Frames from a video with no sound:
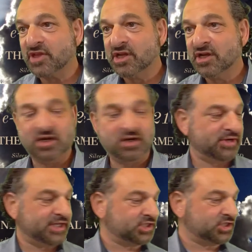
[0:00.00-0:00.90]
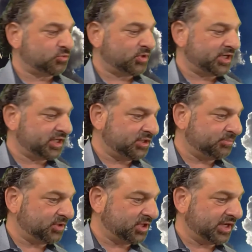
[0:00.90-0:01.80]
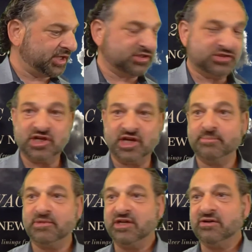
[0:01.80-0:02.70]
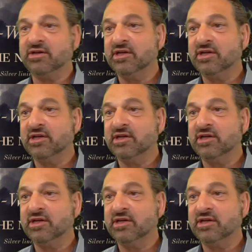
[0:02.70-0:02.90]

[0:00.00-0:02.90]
All right, just want to keep an eye on the time here.